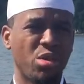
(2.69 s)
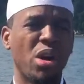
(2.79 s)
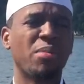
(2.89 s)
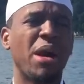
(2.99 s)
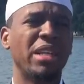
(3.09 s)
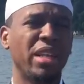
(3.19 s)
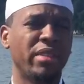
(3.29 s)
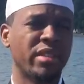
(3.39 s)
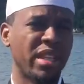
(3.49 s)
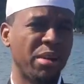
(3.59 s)
Welcome, my
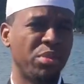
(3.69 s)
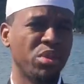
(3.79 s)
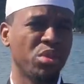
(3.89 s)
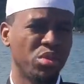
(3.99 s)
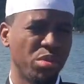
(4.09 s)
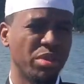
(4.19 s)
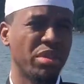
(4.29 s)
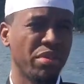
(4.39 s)
hadith disciples, YouTubers,